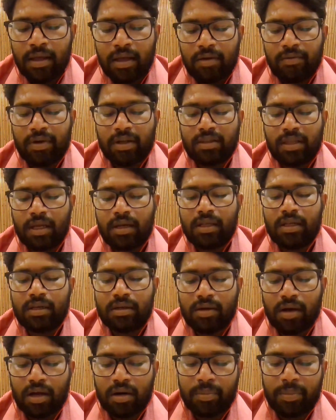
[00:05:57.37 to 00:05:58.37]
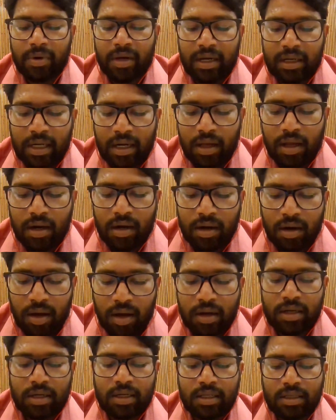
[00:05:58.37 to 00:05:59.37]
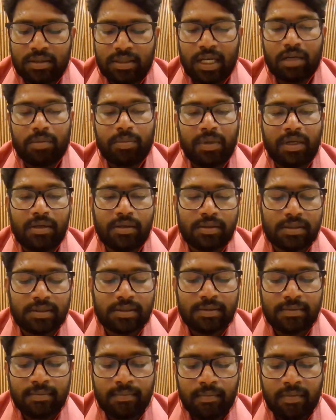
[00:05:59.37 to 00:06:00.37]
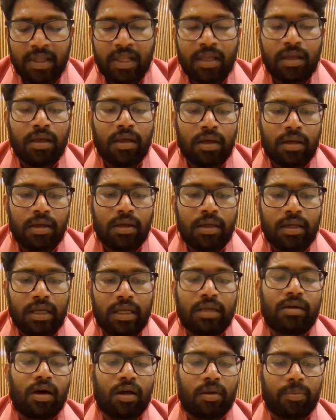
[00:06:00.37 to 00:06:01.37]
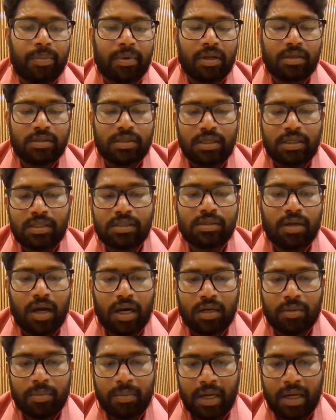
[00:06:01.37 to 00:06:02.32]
whether incorporated or not. That means incorporation is not